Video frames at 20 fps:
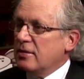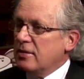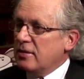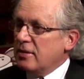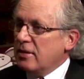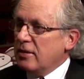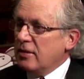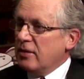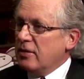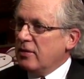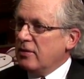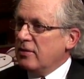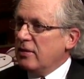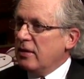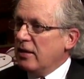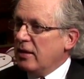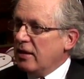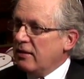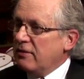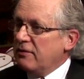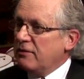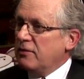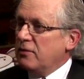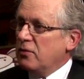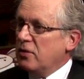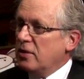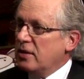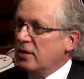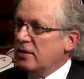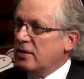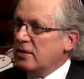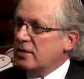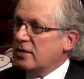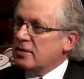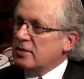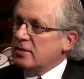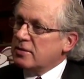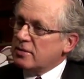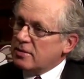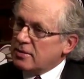you know, love was
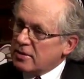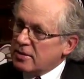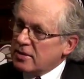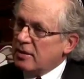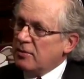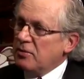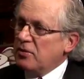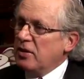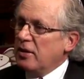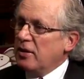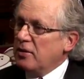something